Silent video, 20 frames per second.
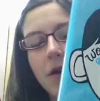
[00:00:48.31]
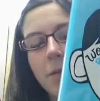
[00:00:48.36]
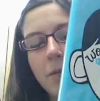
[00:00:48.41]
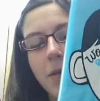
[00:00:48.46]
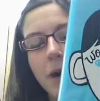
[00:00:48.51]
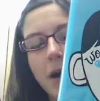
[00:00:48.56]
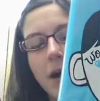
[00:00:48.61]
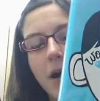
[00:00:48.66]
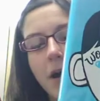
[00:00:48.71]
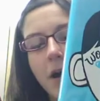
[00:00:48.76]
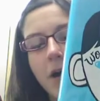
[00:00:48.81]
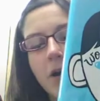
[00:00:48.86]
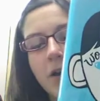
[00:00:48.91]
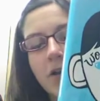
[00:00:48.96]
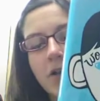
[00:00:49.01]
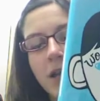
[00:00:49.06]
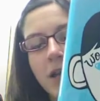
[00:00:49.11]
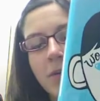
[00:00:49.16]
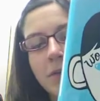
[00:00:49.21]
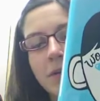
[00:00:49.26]
by
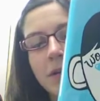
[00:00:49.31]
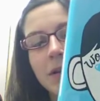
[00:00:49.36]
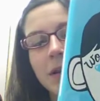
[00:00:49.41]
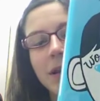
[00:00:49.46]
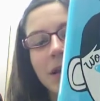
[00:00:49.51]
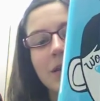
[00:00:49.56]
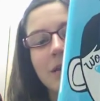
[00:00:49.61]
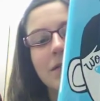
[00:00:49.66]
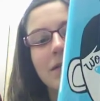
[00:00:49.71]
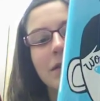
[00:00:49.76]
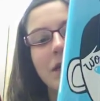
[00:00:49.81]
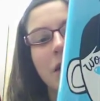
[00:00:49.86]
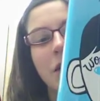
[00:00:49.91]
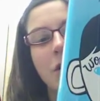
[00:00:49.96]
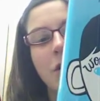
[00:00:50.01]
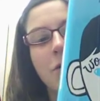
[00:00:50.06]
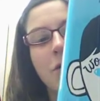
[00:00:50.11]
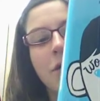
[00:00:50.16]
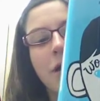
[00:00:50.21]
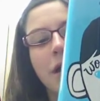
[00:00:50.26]
R.J.
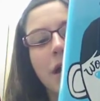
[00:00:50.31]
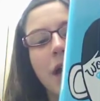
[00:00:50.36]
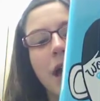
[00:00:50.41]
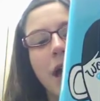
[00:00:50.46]
Palacio,